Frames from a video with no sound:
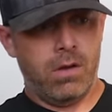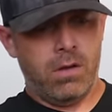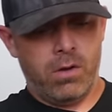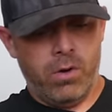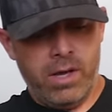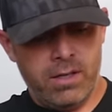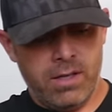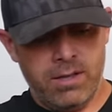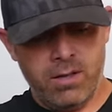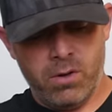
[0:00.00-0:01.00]
Go ahead and
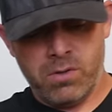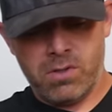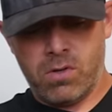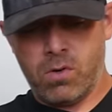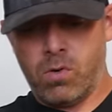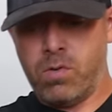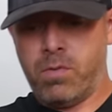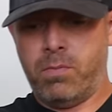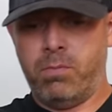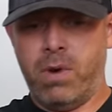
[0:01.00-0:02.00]
get those two
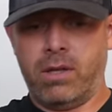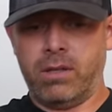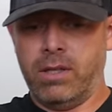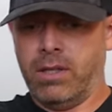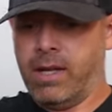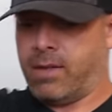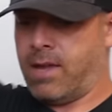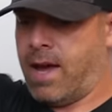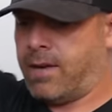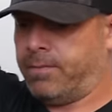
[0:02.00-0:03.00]
buckled in like
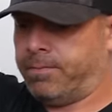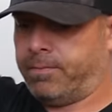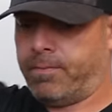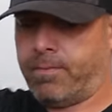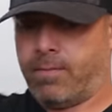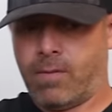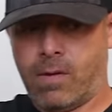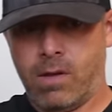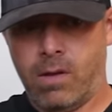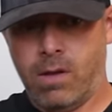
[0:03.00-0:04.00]
that.
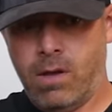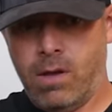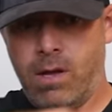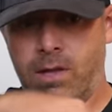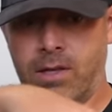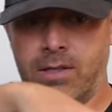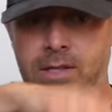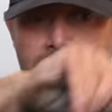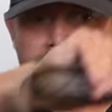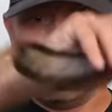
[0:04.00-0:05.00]
And then you
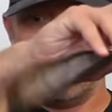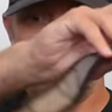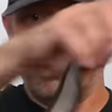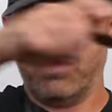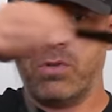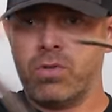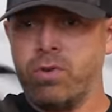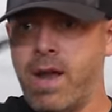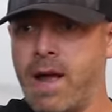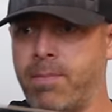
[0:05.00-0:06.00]
take this shoulder
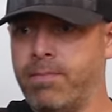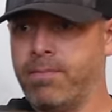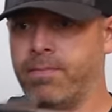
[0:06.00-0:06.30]
strap